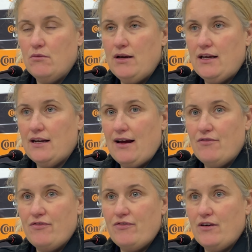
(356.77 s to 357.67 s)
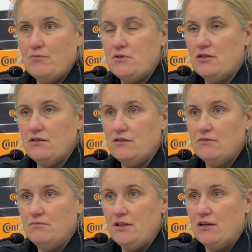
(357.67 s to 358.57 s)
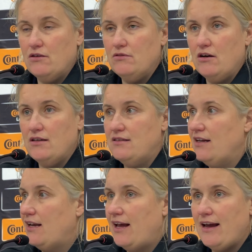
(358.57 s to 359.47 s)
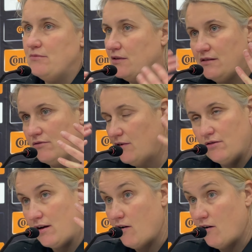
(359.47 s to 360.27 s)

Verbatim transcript: We could have up to, you know, nine, ten games. I don't know.